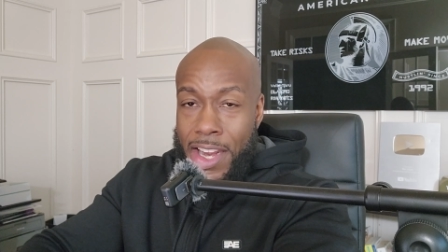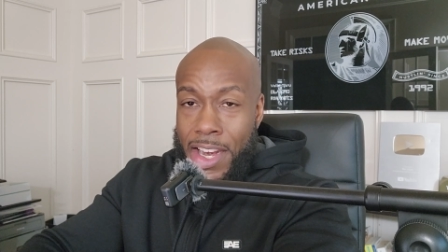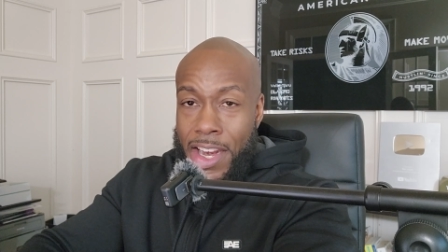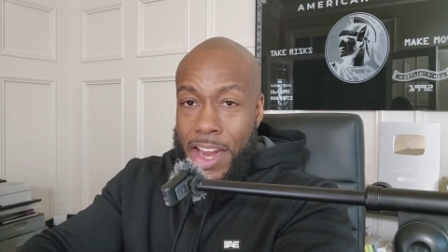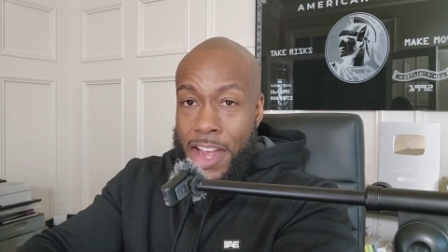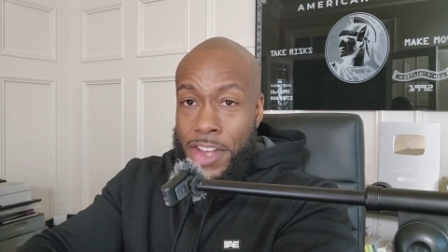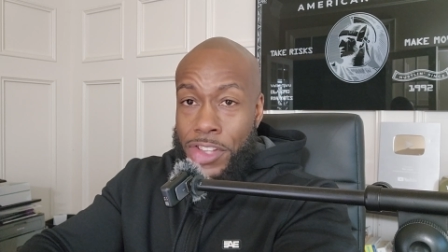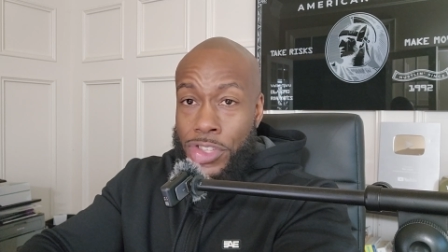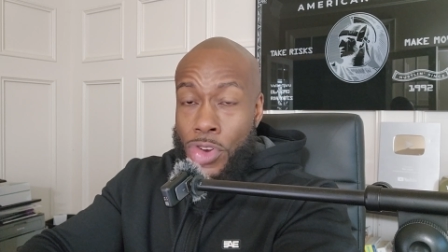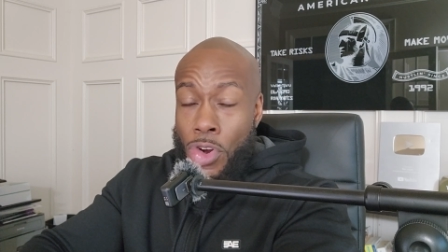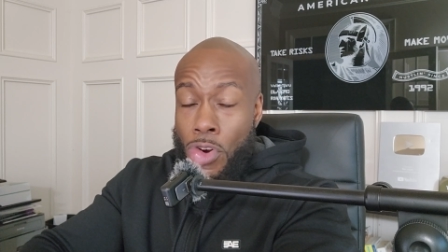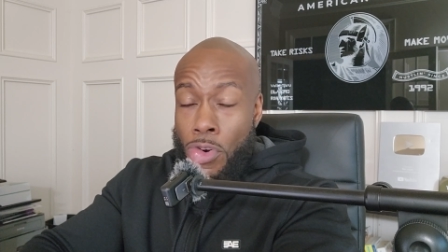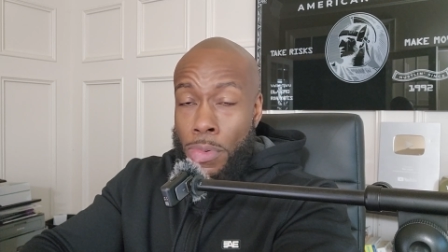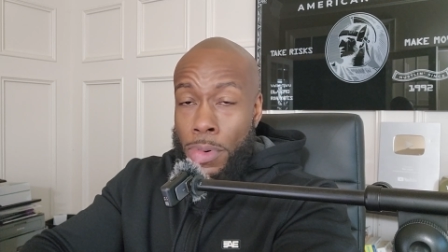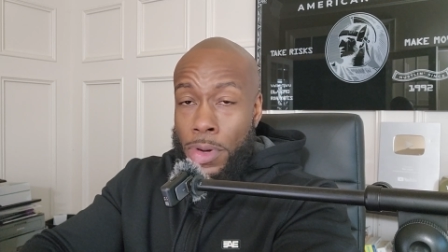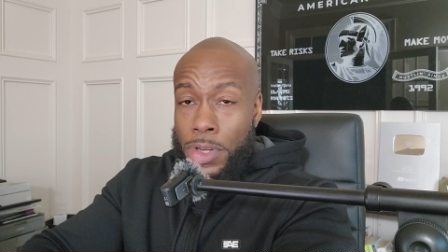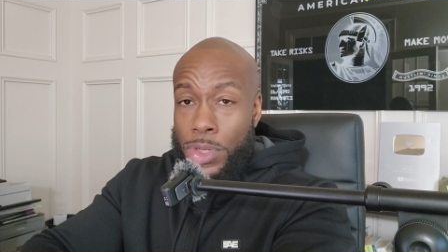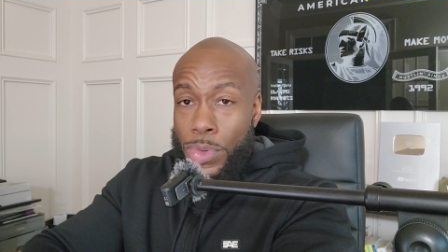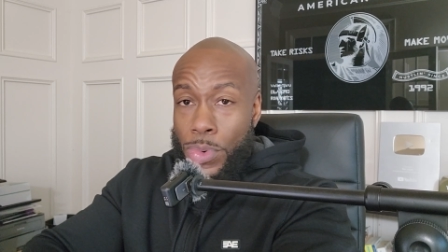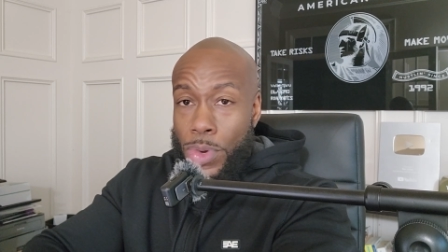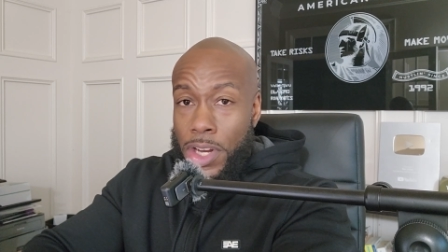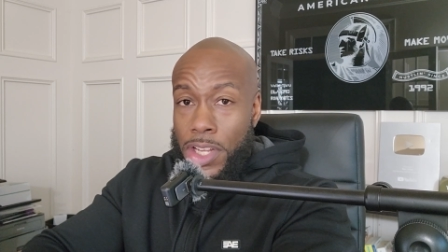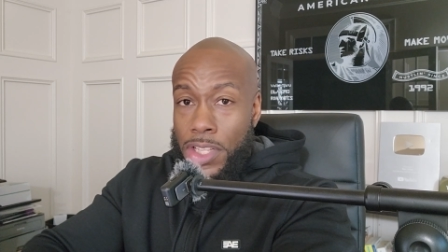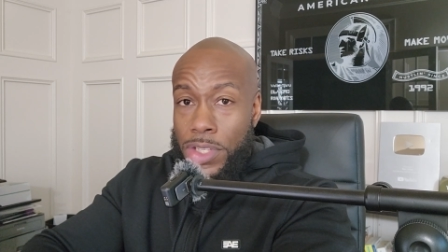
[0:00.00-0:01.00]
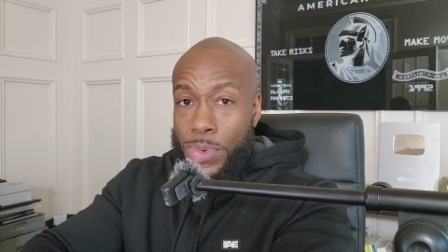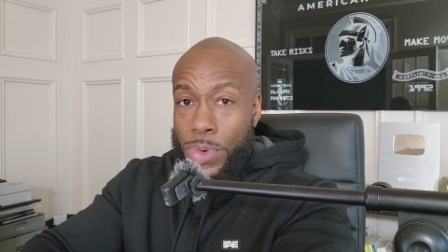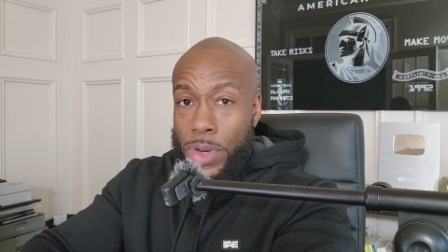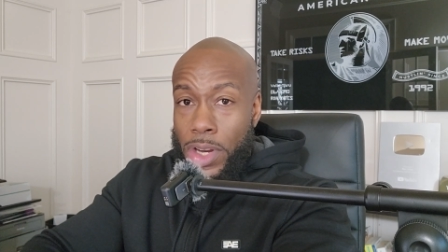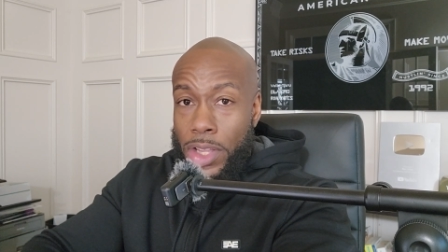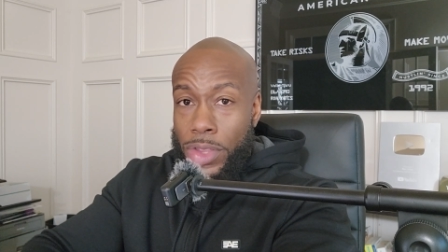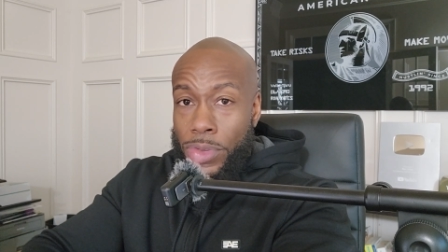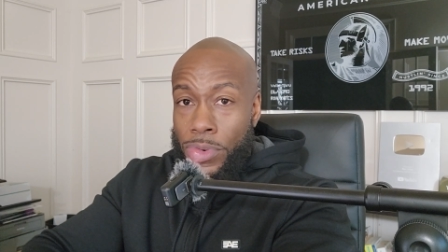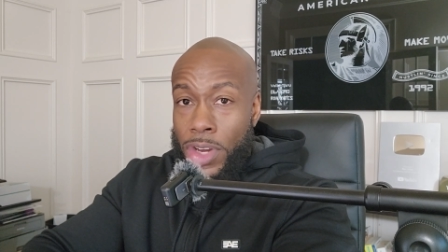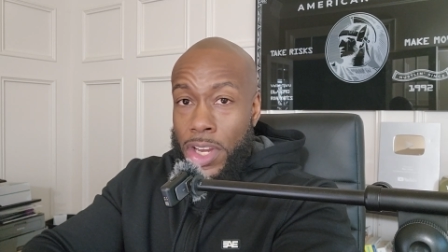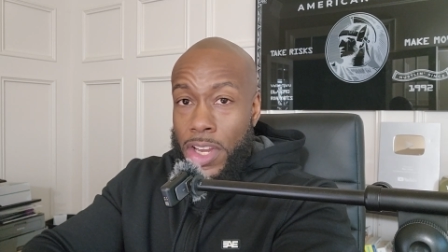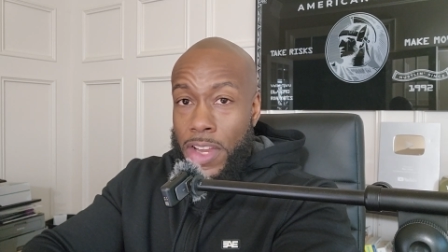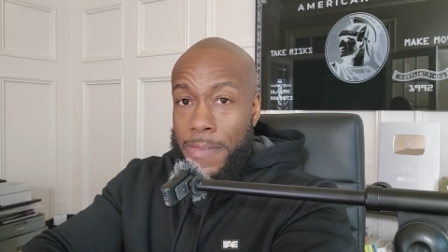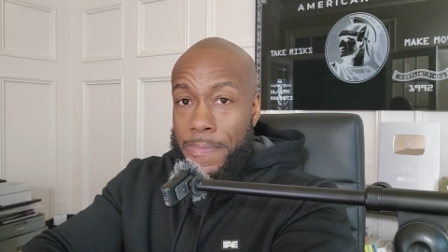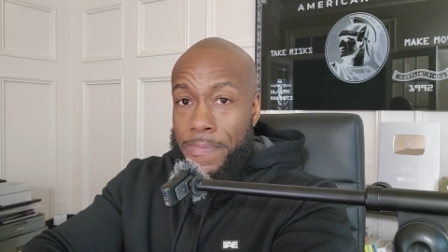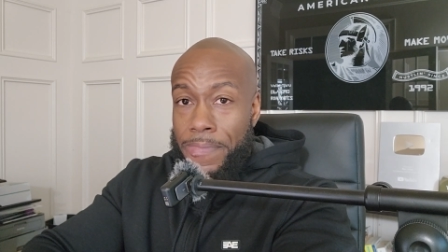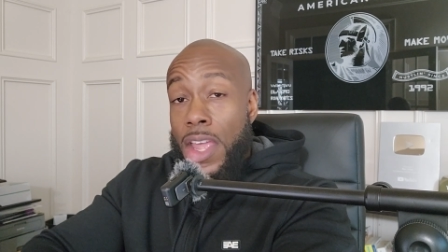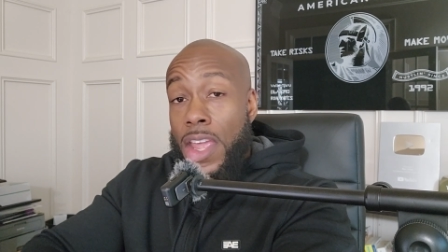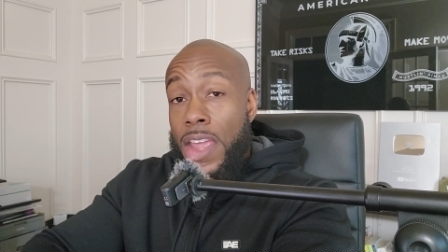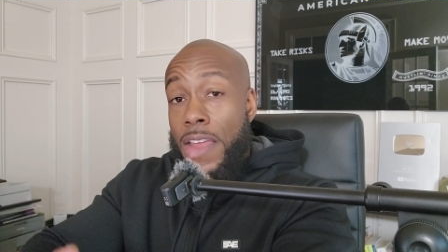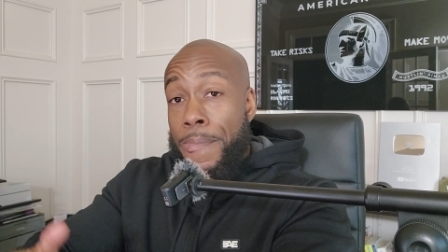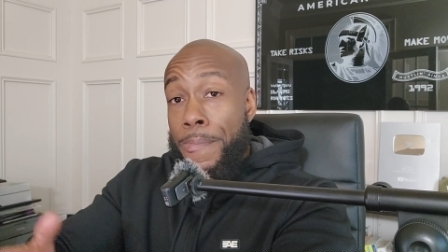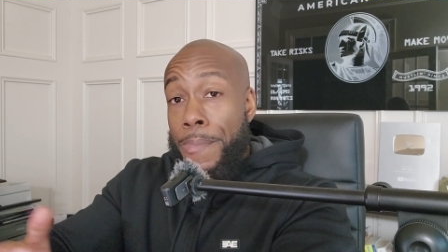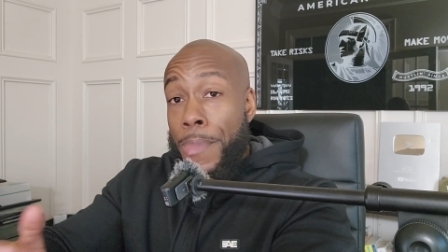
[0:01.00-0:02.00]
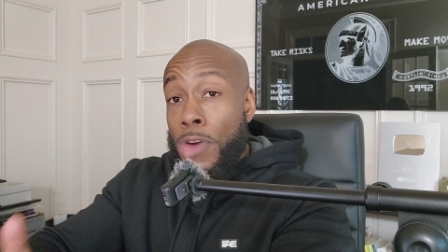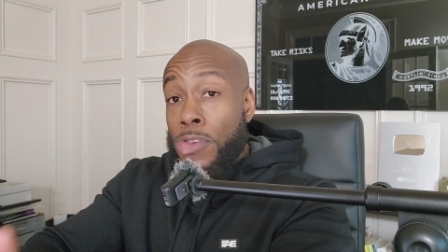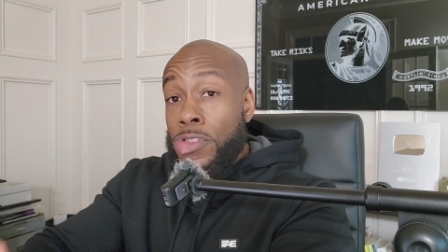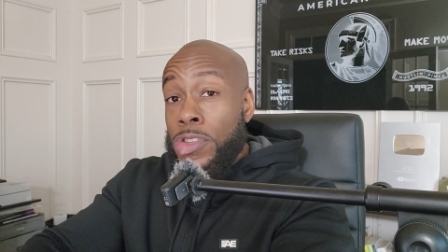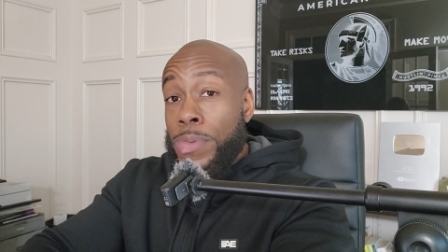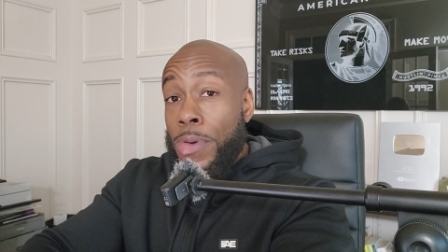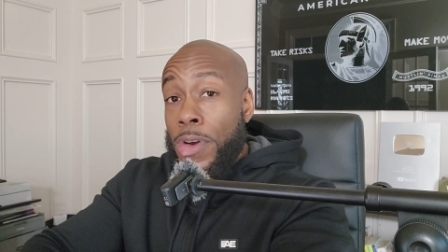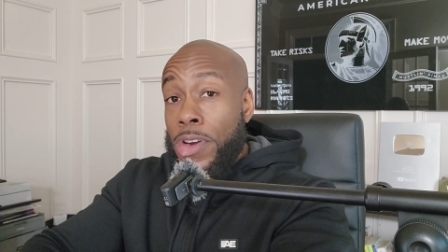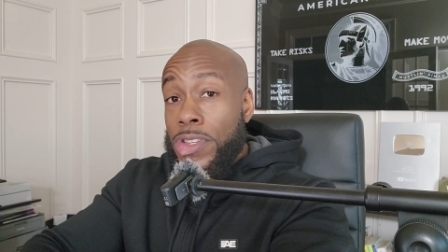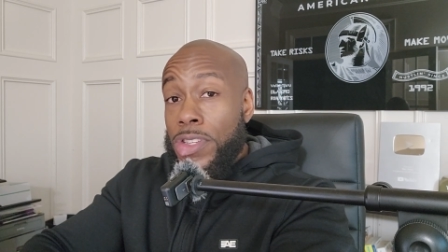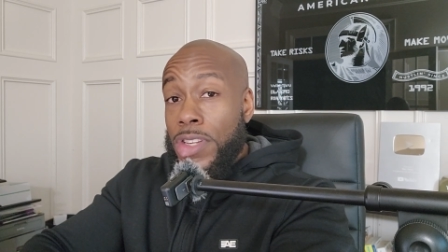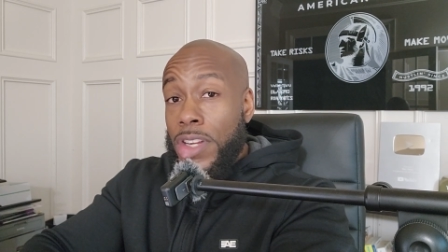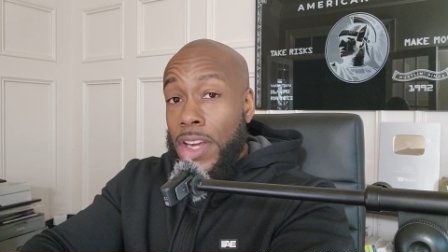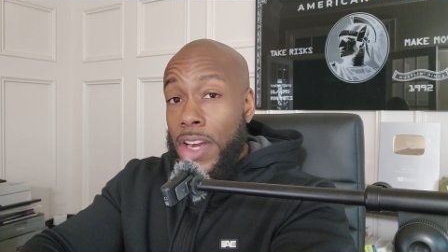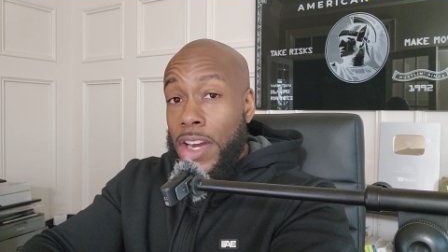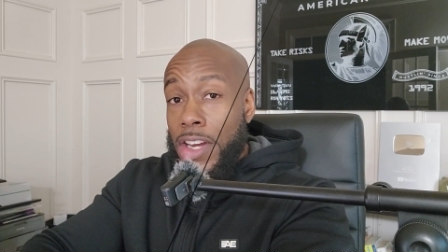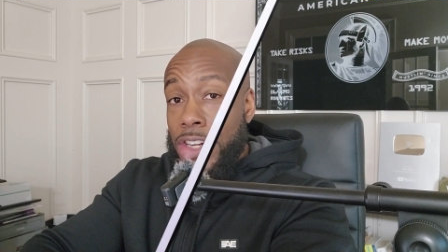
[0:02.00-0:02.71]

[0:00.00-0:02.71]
in October 2023. In most parts of the